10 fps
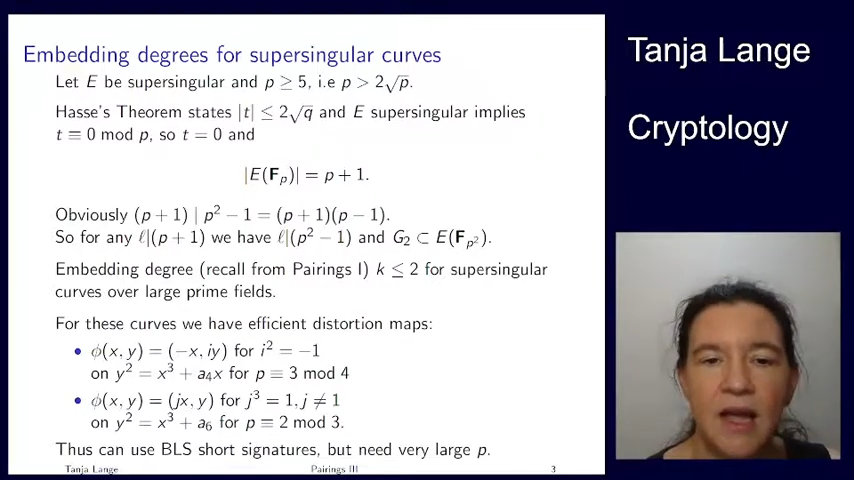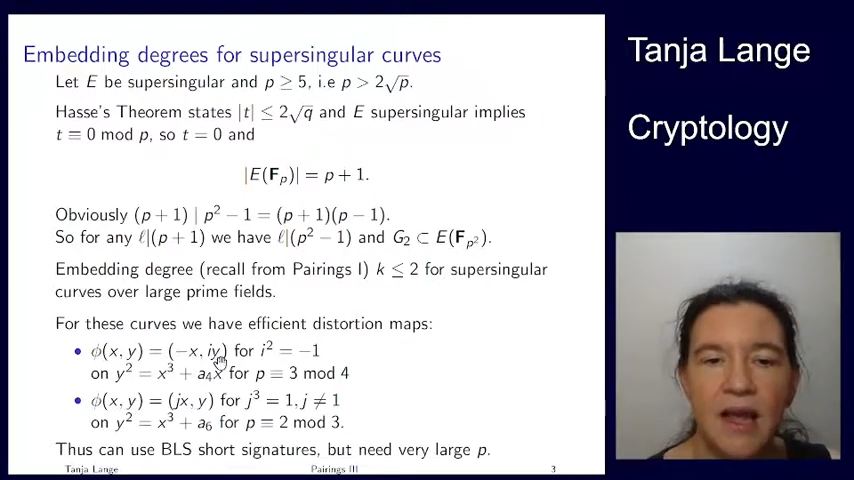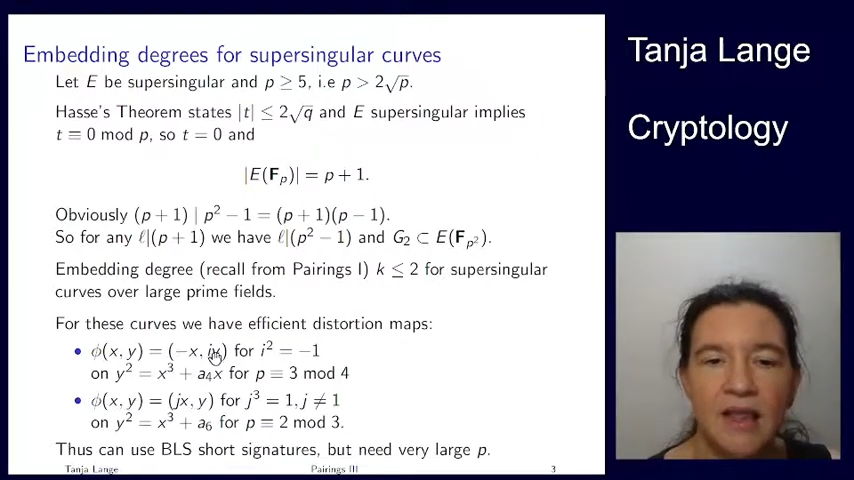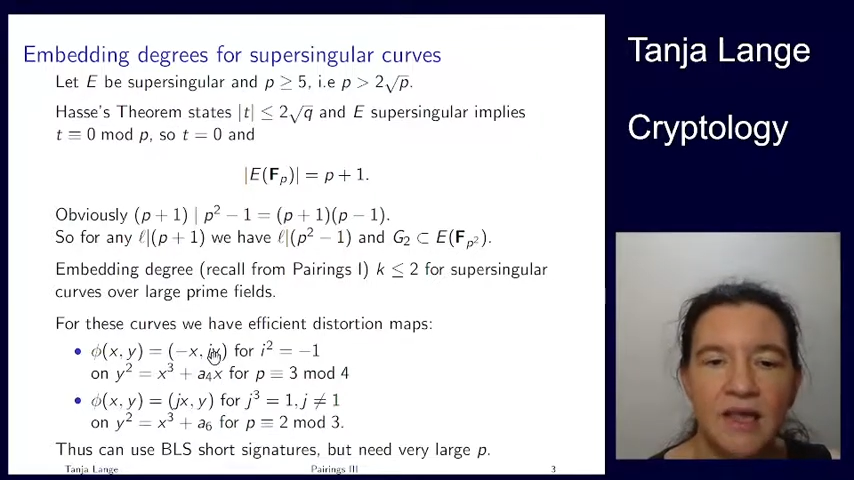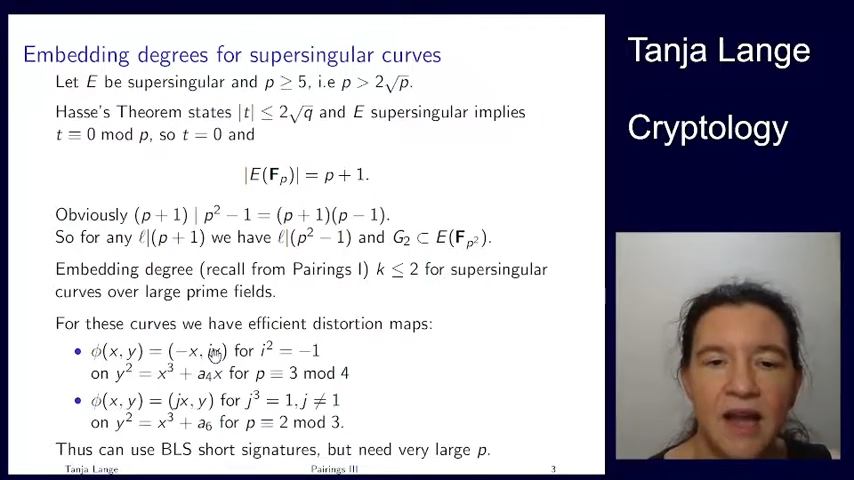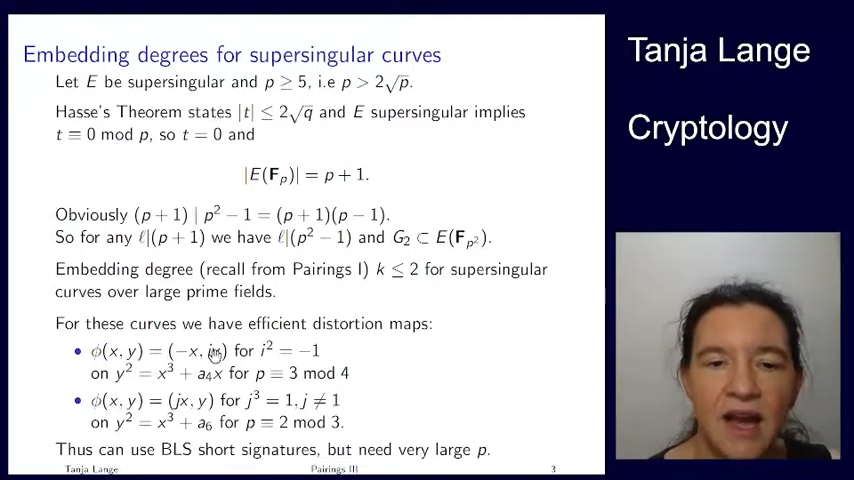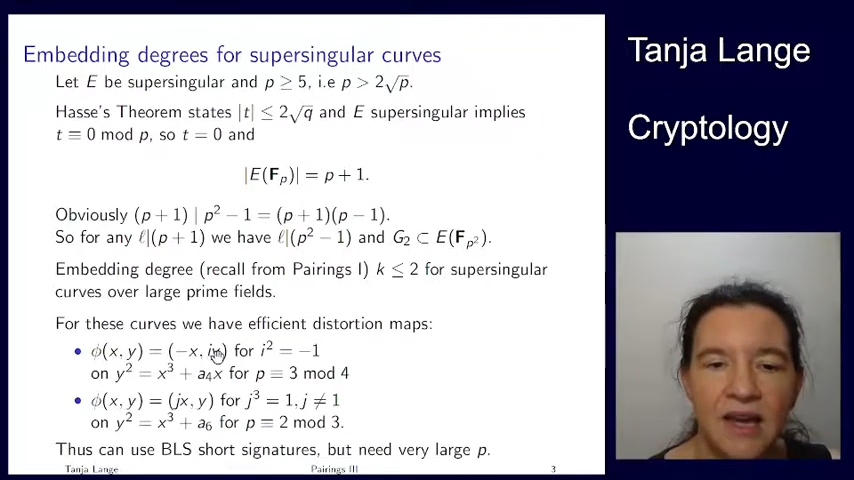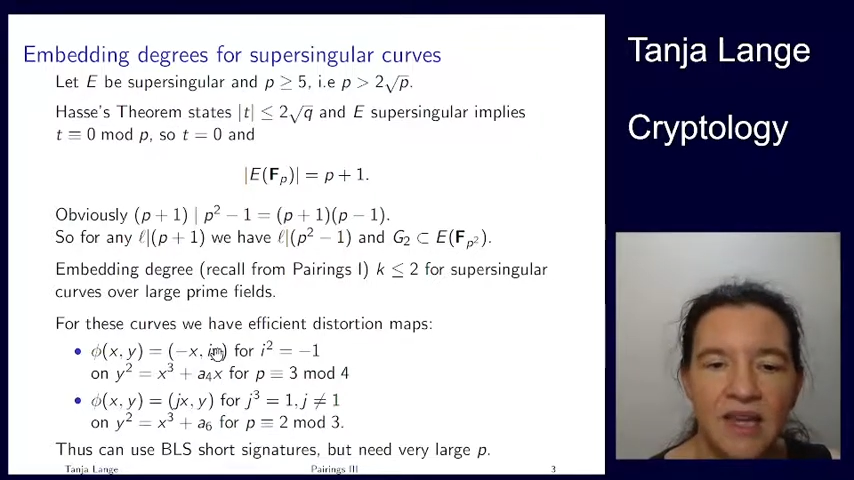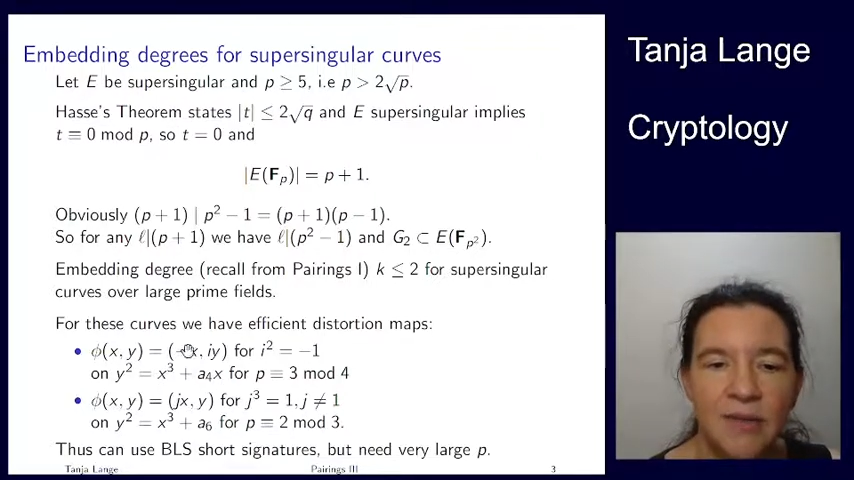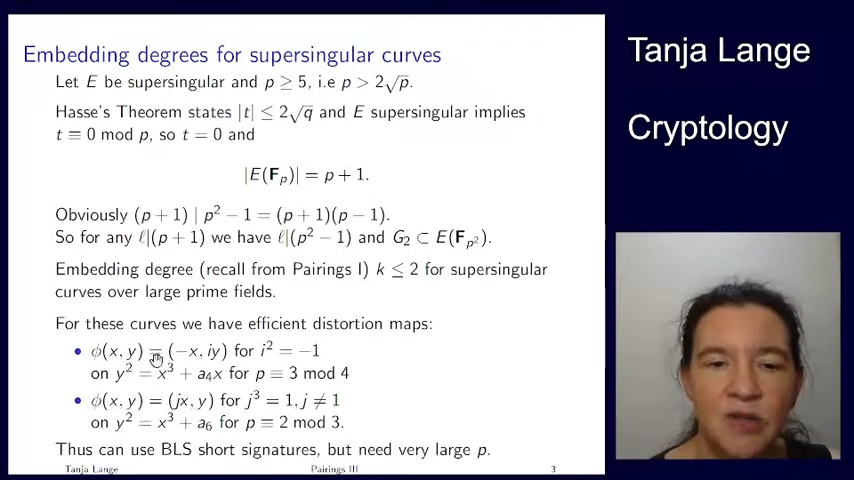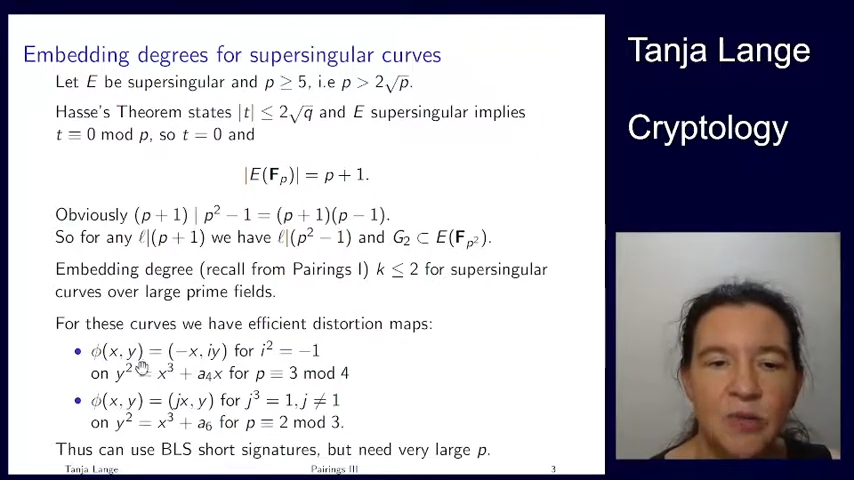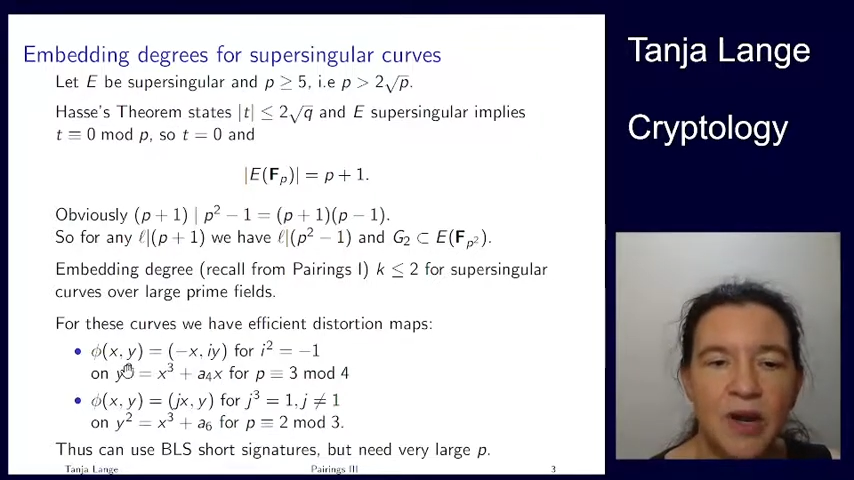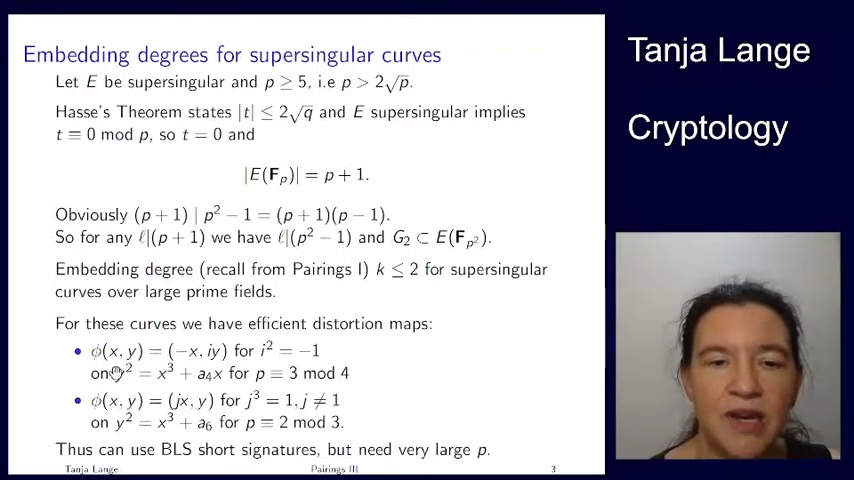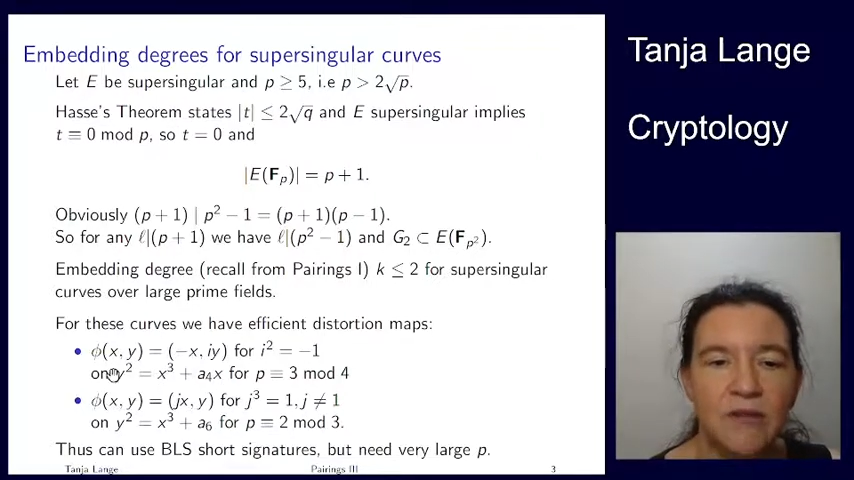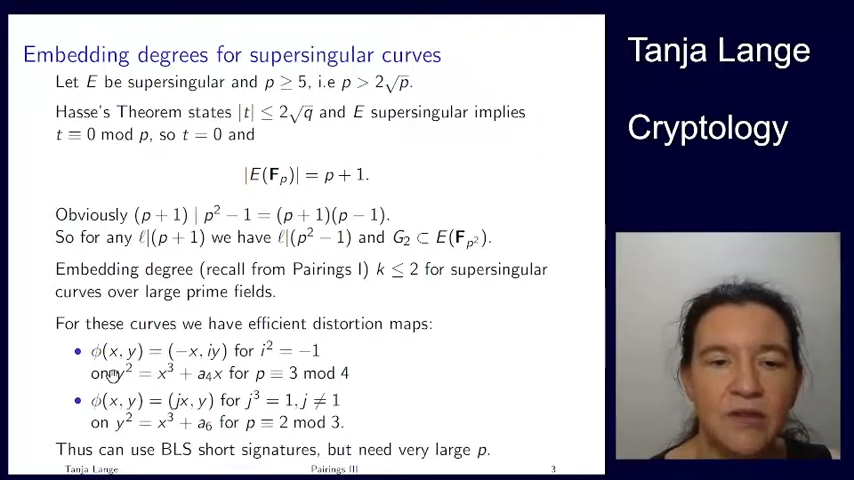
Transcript: and the i times y gives